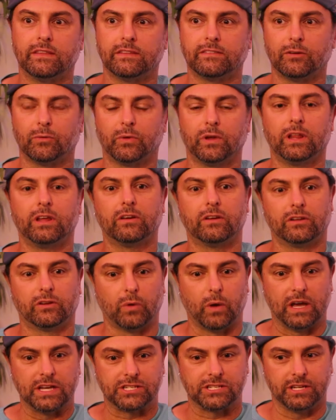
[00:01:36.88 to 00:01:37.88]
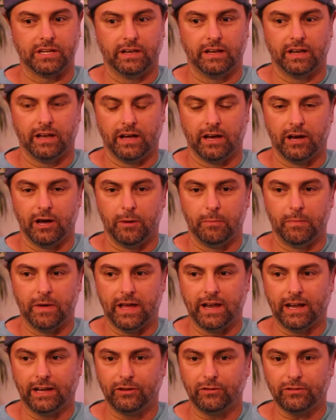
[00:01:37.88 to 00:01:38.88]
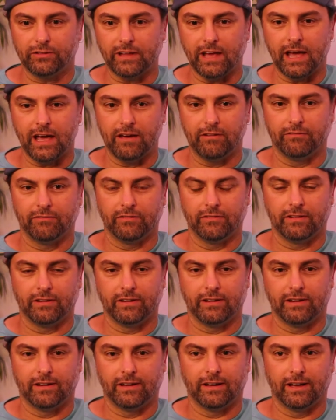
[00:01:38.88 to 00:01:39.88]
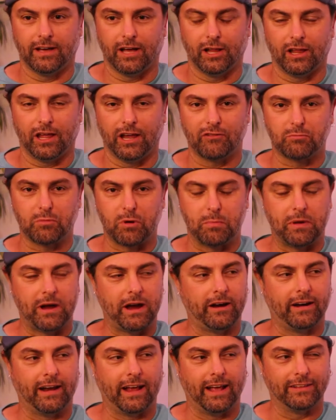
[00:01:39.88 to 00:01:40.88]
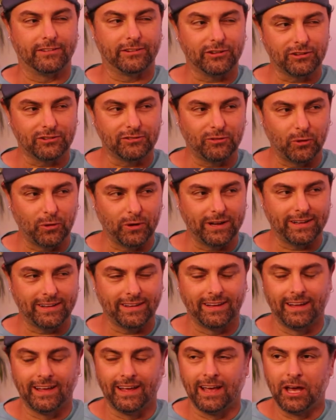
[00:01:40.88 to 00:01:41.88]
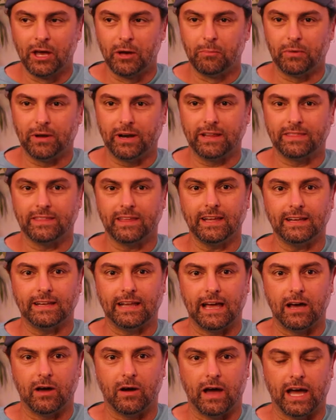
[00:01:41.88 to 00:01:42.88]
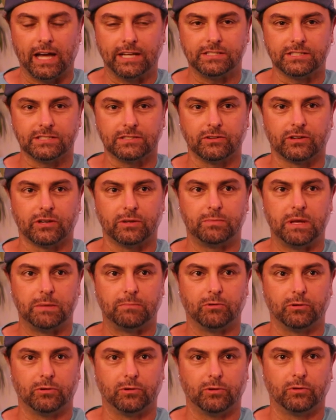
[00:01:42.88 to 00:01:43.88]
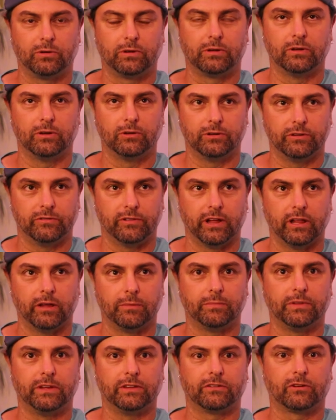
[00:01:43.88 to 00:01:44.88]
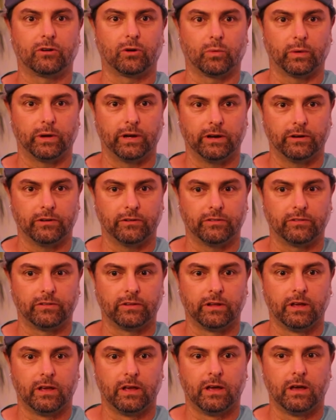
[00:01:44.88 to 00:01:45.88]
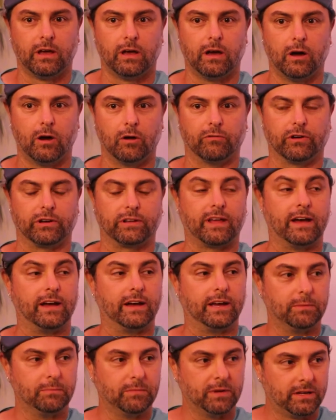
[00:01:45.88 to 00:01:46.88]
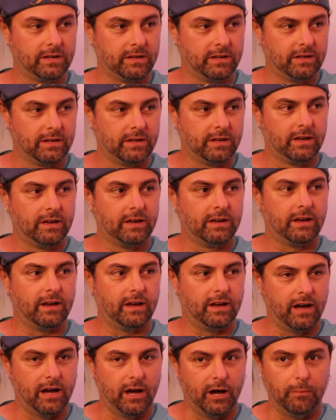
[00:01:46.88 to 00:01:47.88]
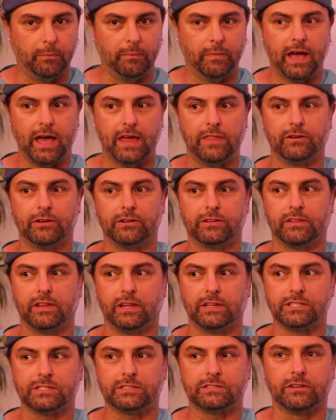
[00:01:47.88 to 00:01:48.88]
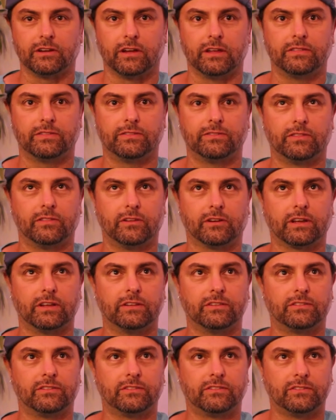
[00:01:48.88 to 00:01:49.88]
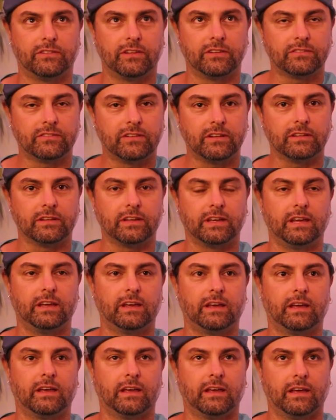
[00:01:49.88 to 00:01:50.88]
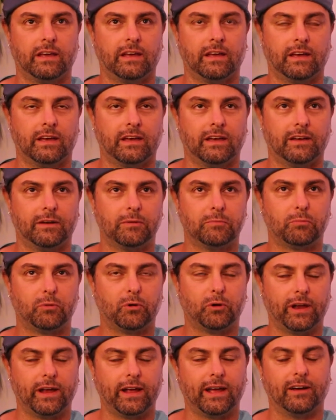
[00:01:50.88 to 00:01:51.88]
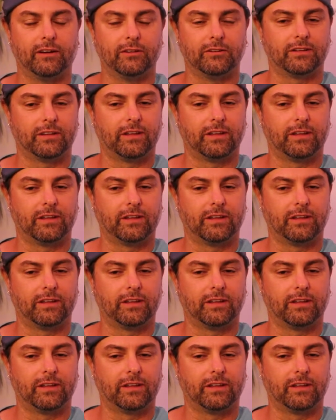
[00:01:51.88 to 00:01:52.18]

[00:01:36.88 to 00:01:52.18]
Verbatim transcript: That's a really good question. Um, and I used to have a lot of prepared answers for it. But I think now I just look at people who, who develop these careers over time. Mm-hmm. Um, and they're they just they're, they're consistently putting out